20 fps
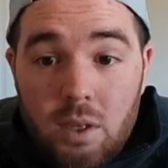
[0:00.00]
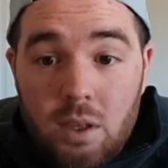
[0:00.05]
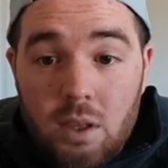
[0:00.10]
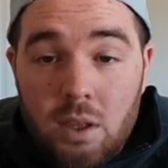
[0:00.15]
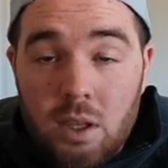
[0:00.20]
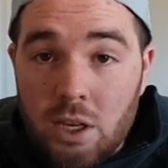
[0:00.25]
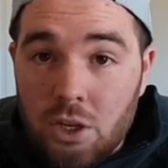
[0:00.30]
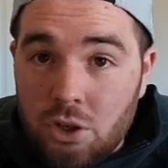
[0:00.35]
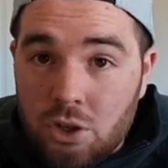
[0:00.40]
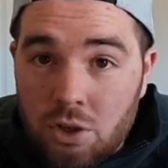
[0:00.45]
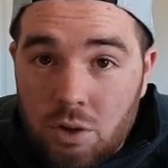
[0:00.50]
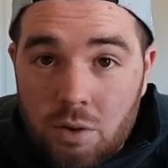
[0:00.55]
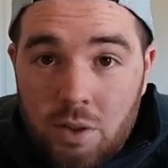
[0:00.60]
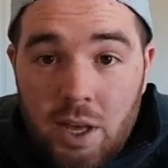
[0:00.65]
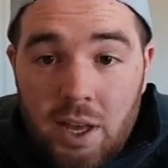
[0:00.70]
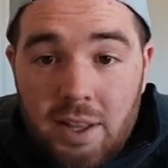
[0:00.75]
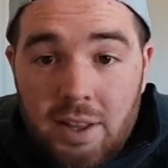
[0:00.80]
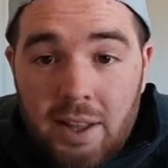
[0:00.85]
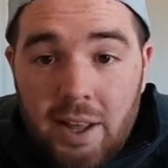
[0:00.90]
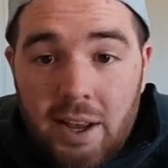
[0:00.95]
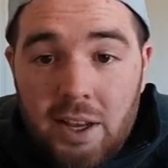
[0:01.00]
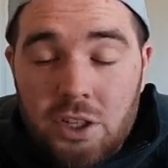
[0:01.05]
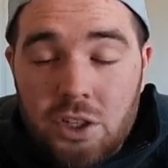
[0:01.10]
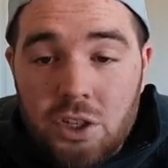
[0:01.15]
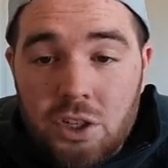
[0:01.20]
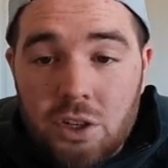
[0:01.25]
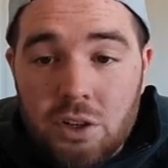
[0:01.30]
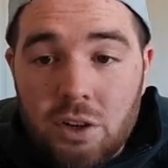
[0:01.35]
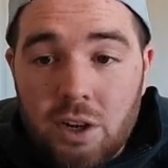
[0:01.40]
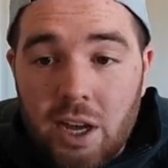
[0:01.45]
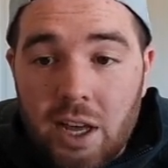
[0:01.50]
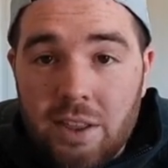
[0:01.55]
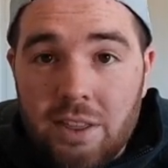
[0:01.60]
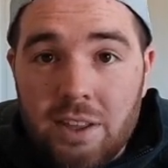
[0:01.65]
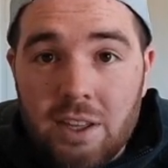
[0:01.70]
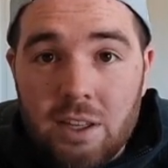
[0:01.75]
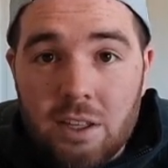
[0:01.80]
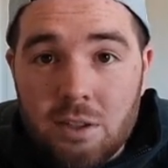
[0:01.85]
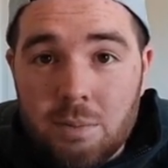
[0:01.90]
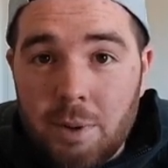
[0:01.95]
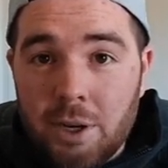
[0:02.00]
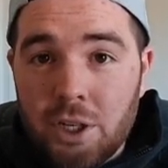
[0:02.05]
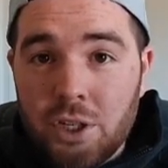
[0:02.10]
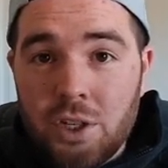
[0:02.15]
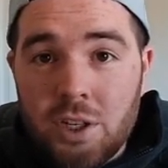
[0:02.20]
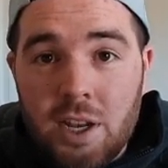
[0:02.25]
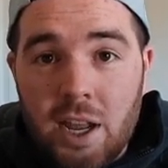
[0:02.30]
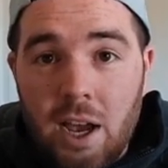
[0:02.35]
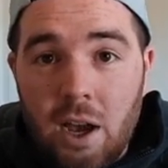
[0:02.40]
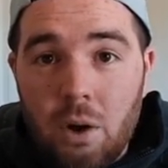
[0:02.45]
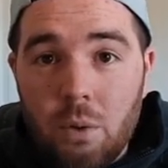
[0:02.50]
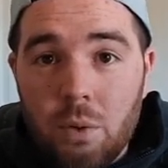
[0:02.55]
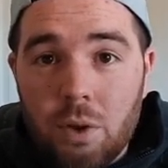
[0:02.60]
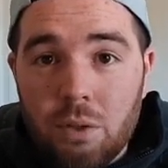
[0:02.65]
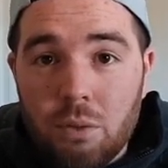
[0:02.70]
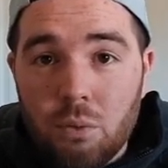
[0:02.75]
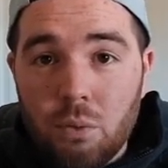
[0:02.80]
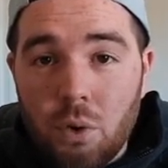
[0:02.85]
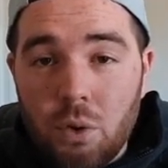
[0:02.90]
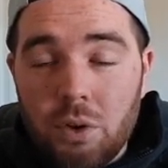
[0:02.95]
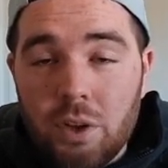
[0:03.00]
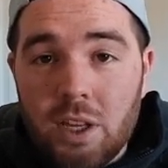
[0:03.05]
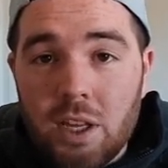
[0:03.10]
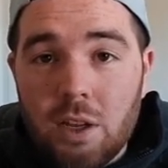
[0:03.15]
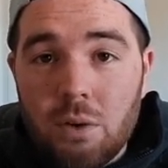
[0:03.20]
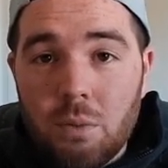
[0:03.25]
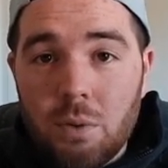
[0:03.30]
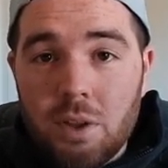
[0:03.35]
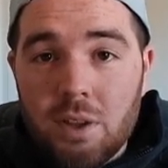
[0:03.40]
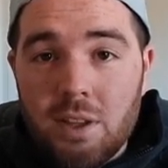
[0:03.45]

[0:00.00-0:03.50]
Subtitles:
They showed that last year. I think especially now with rolling in with